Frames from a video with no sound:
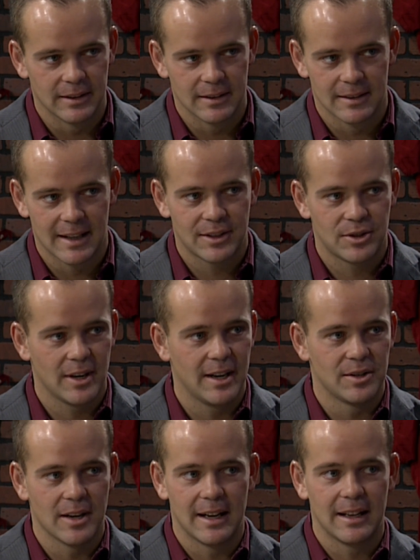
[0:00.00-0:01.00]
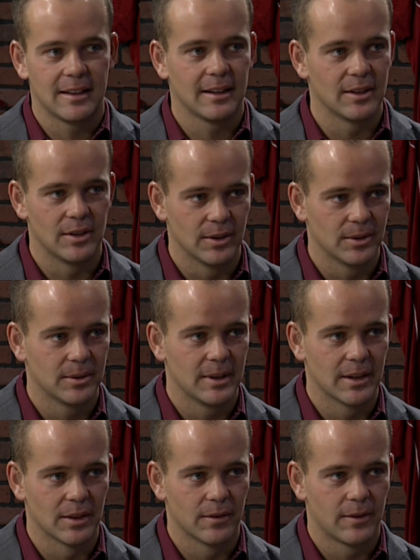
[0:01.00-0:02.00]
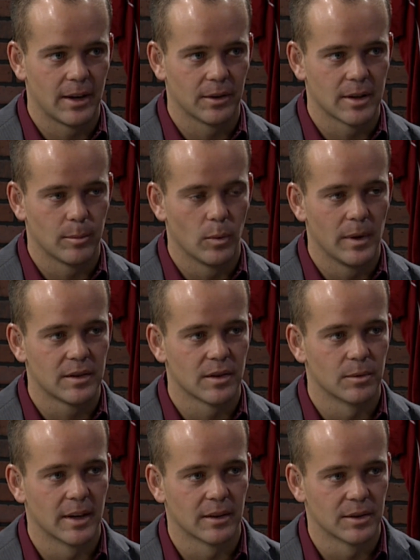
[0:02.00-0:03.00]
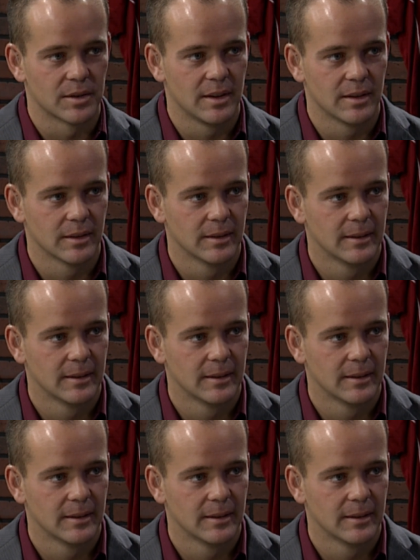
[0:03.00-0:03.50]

Does that change anything you do here in the final couple weeks of the regular season?